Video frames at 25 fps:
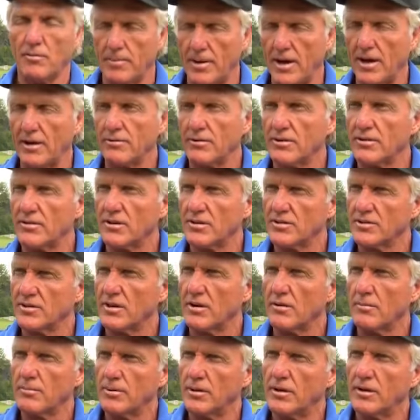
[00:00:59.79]
boundaries, not
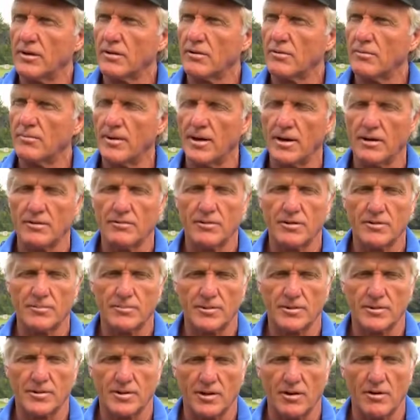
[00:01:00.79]
geopolitical boundaries,
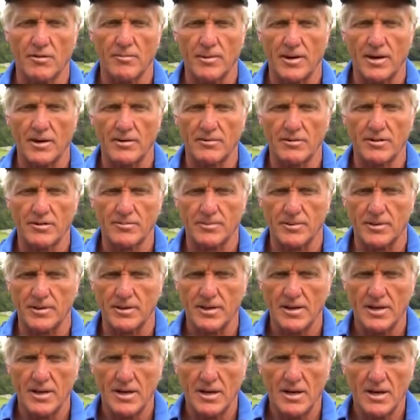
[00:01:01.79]
but geo boundaries. But
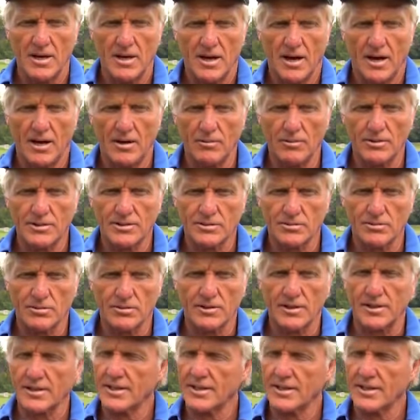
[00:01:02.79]
I always thought that